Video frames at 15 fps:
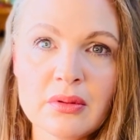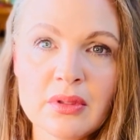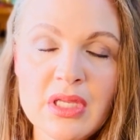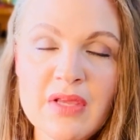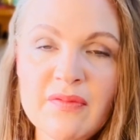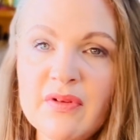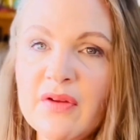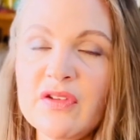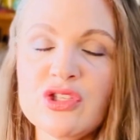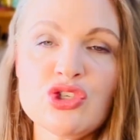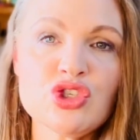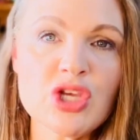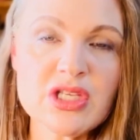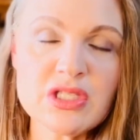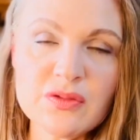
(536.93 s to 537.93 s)
even if it's
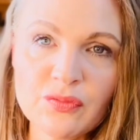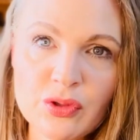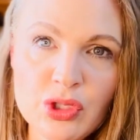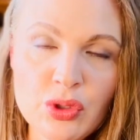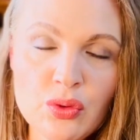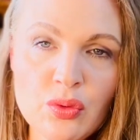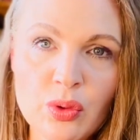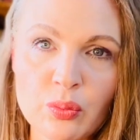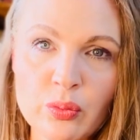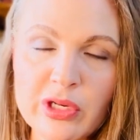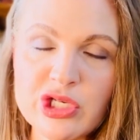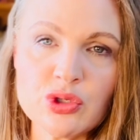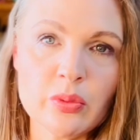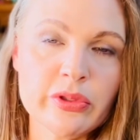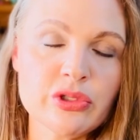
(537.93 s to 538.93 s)
just for you, a
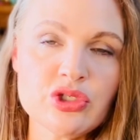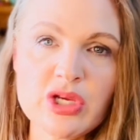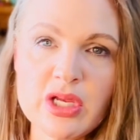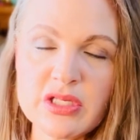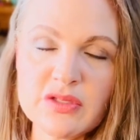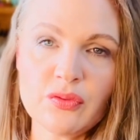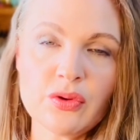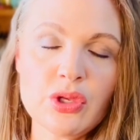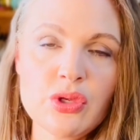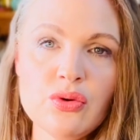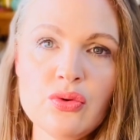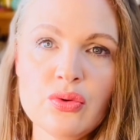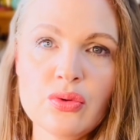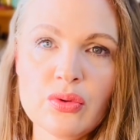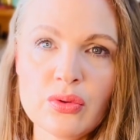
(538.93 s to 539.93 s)
ritual just for
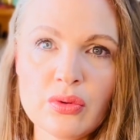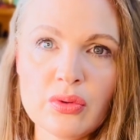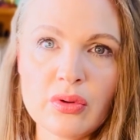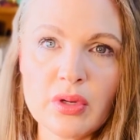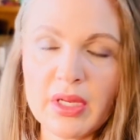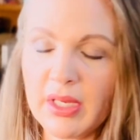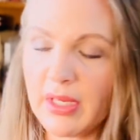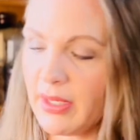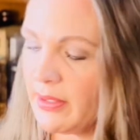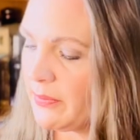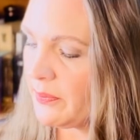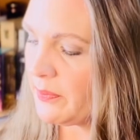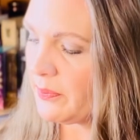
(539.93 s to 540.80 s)
you, okay?